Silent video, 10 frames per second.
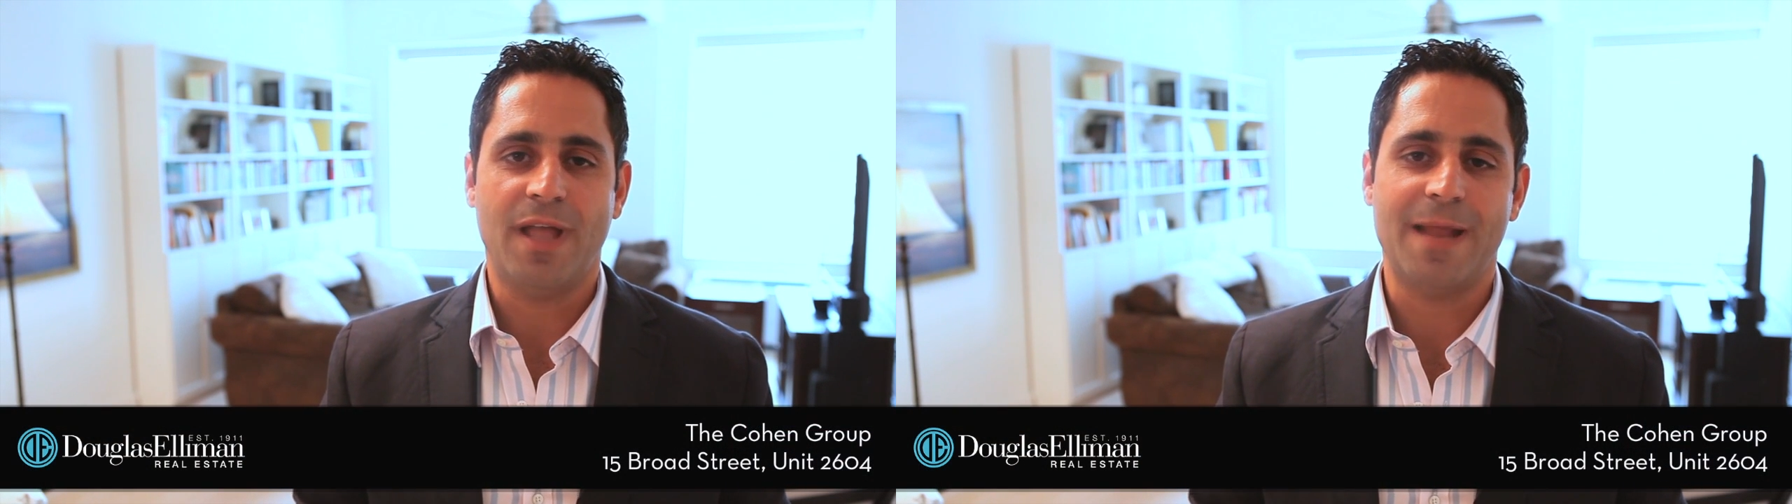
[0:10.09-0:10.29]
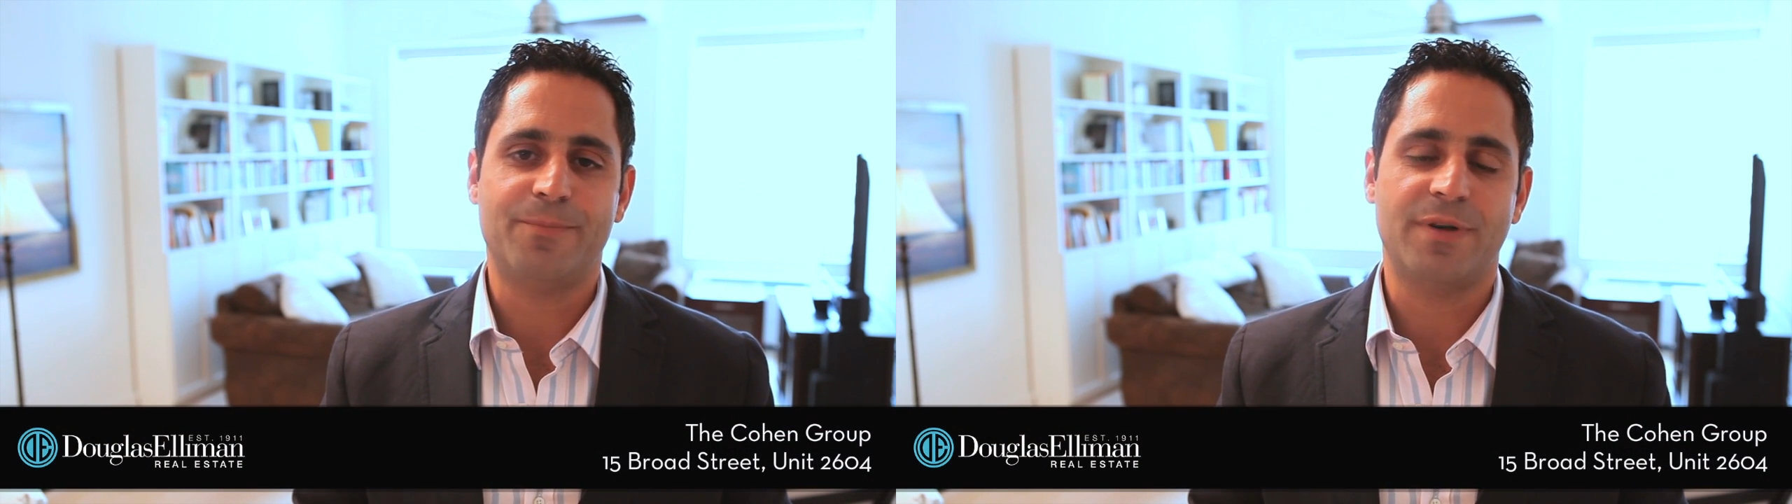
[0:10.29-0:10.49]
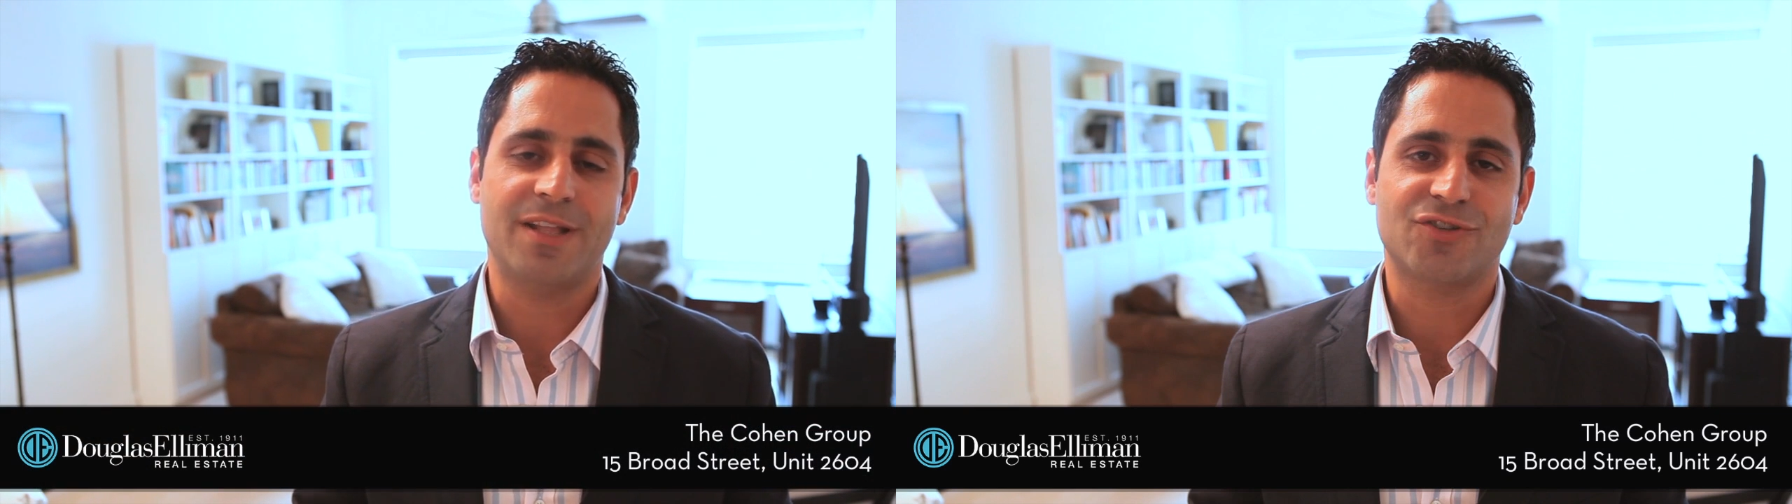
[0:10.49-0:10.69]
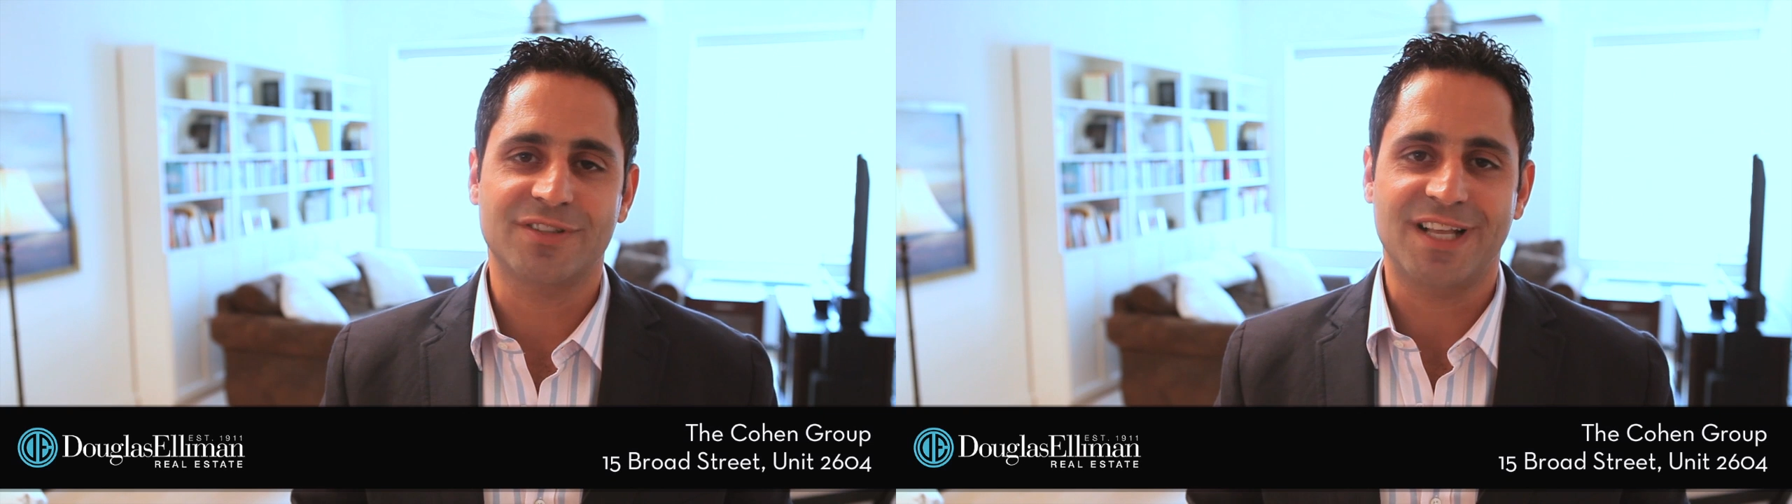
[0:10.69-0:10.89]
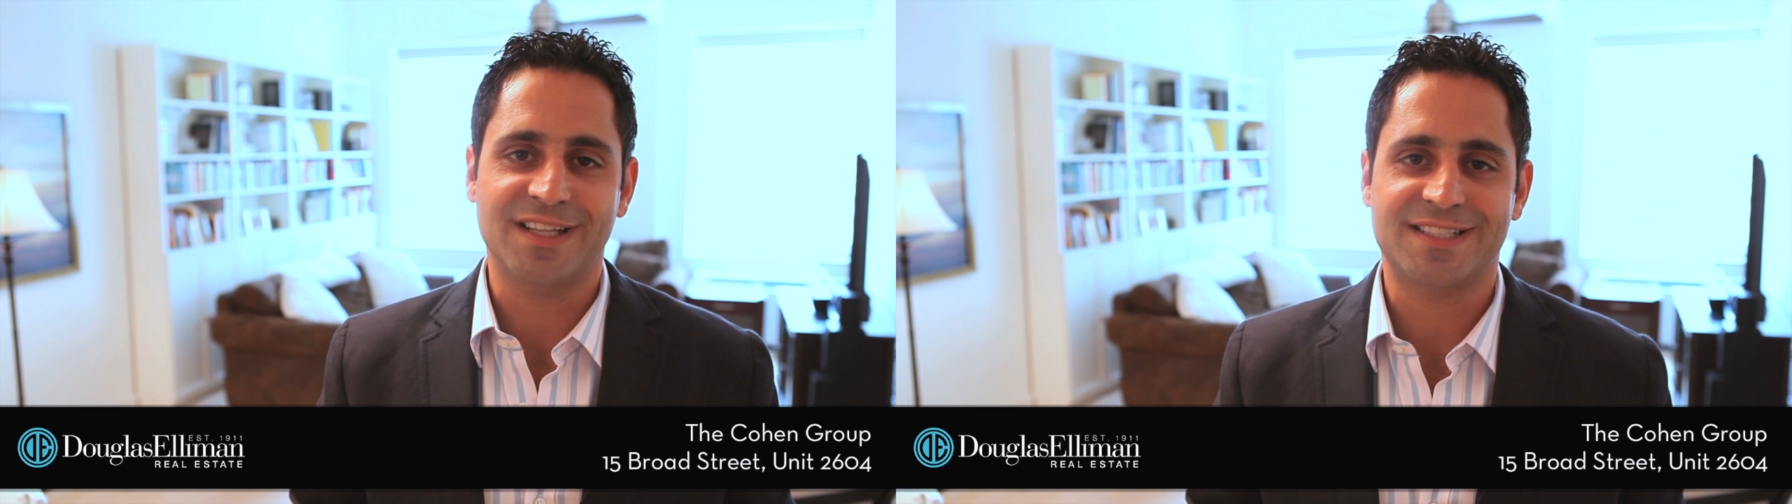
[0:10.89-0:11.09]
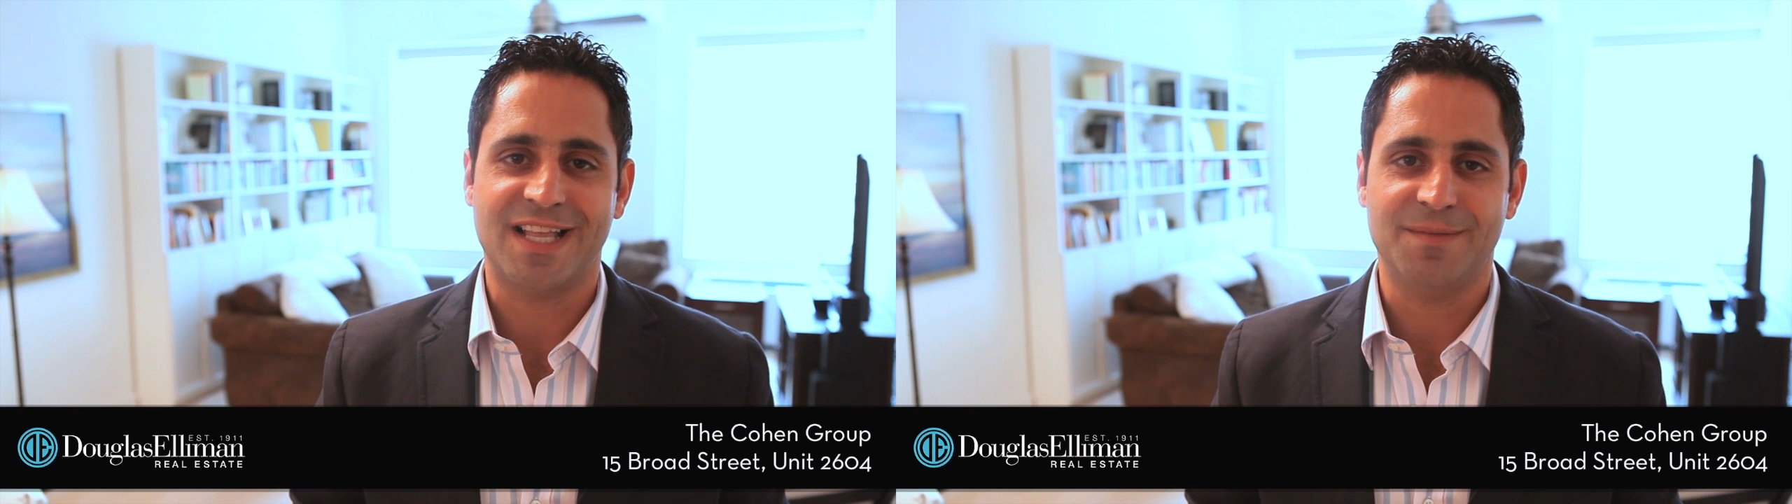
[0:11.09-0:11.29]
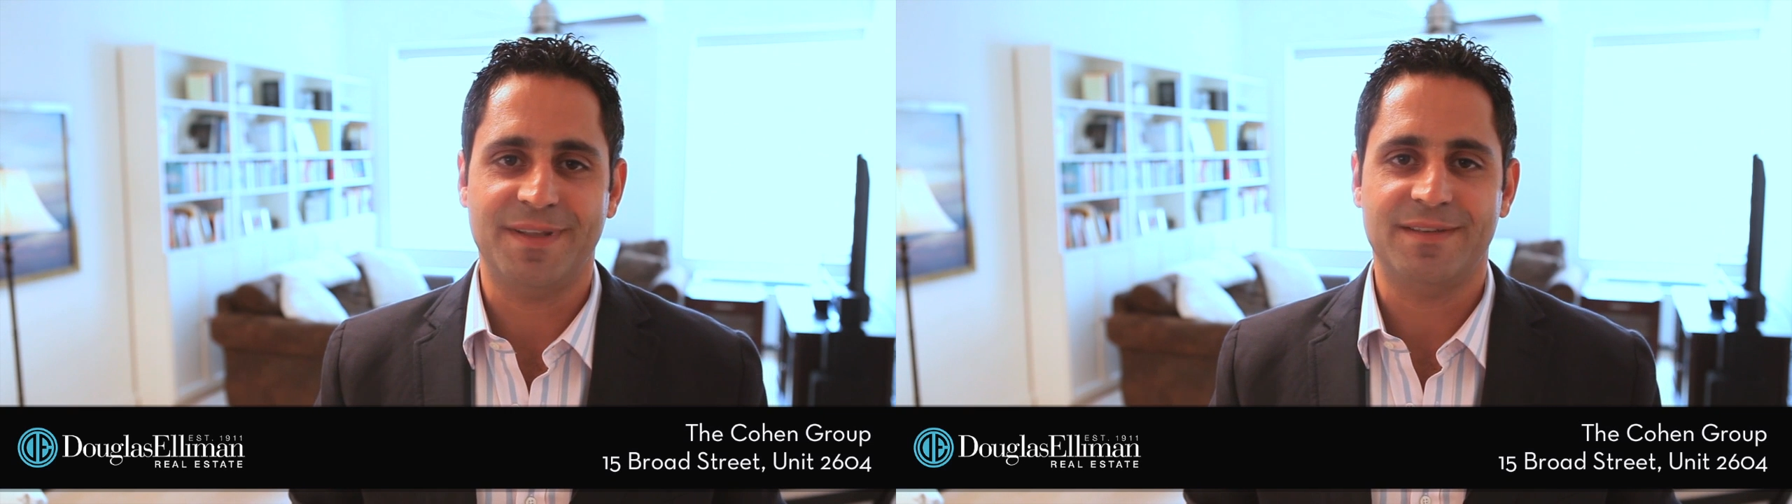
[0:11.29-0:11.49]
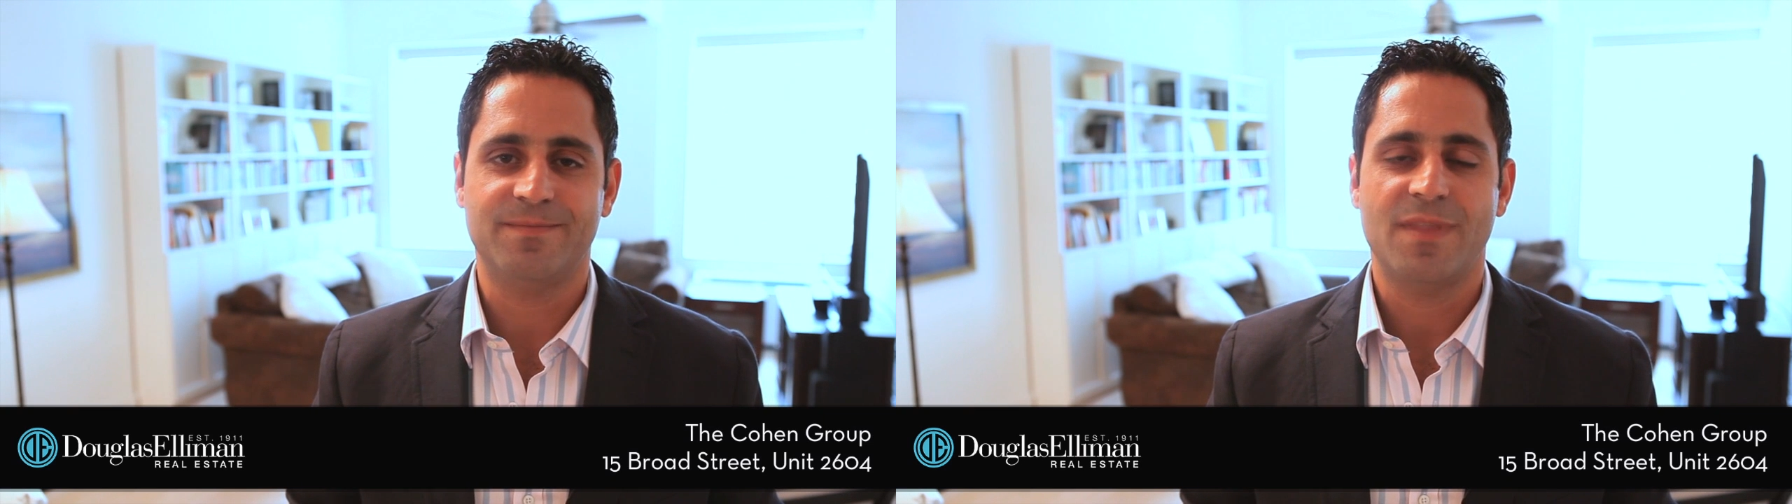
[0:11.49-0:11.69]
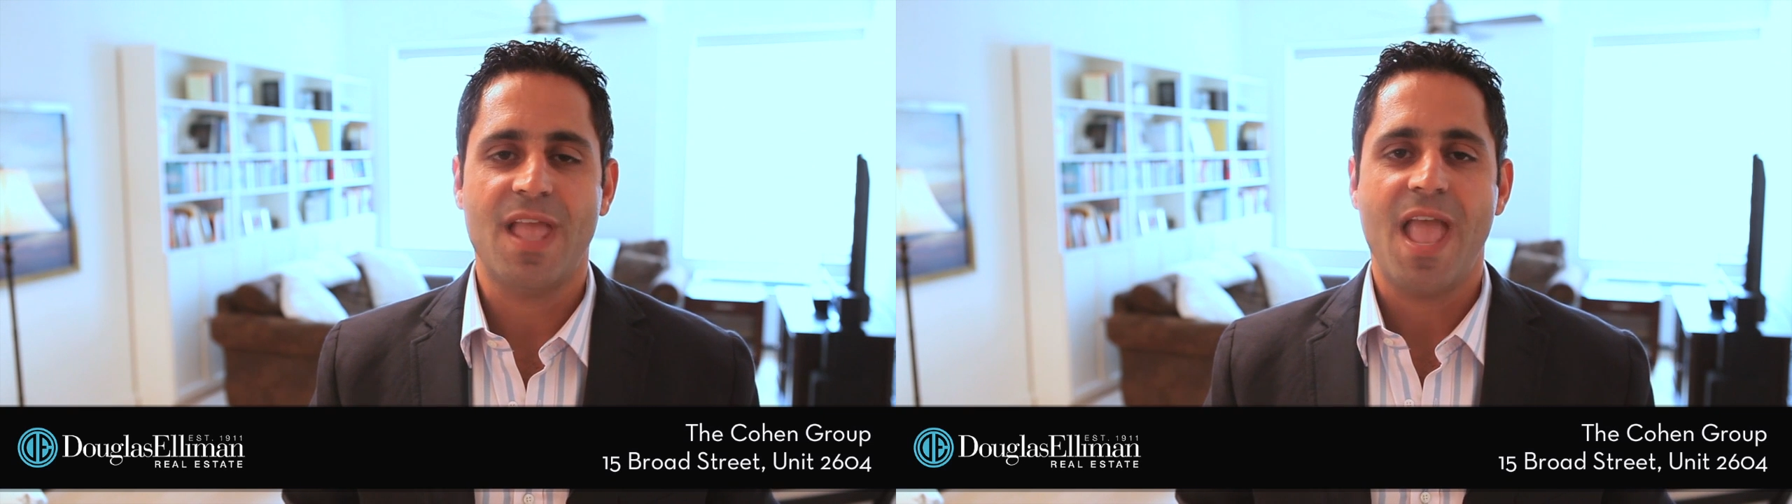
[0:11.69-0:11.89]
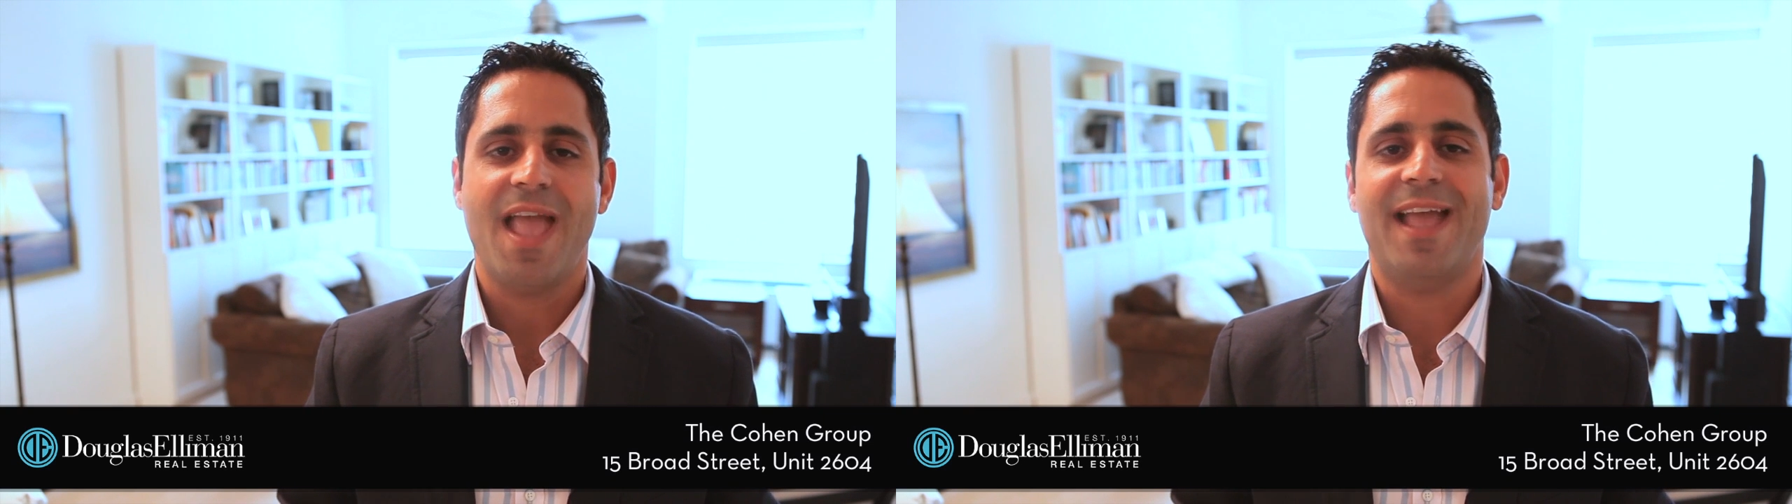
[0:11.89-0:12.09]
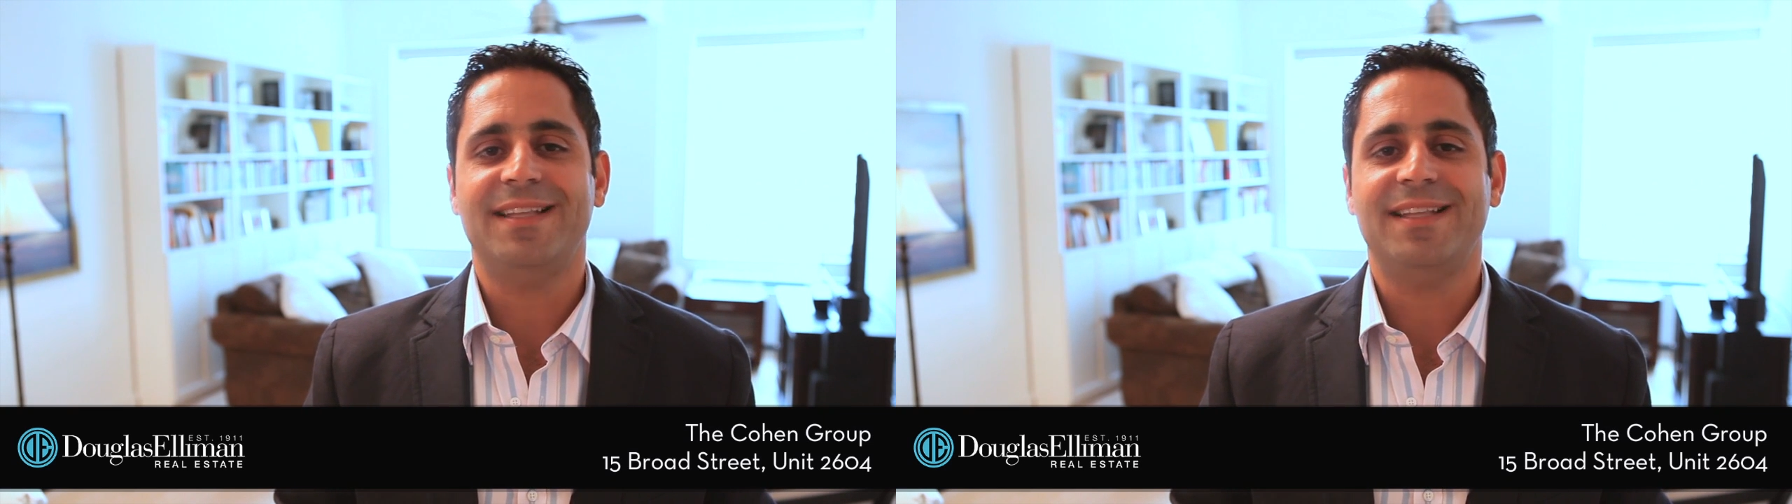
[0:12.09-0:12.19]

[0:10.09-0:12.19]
at Prudential Douglas Elliman,